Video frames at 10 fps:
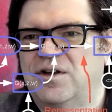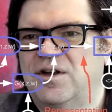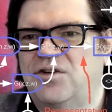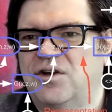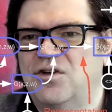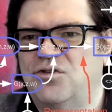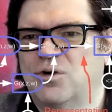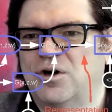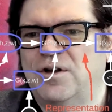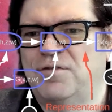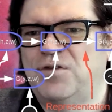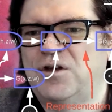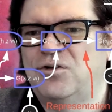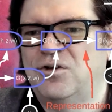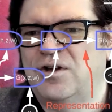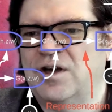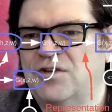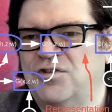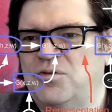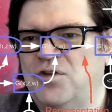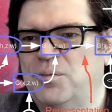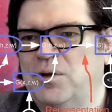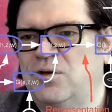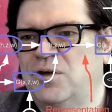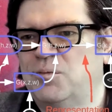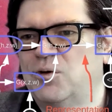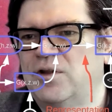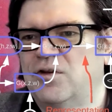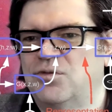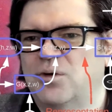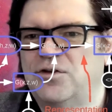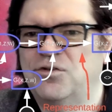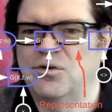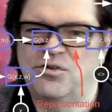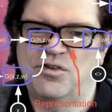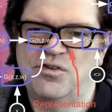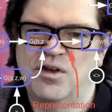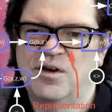Then take this word and feed it to the next time step, and you keep going this way. So this is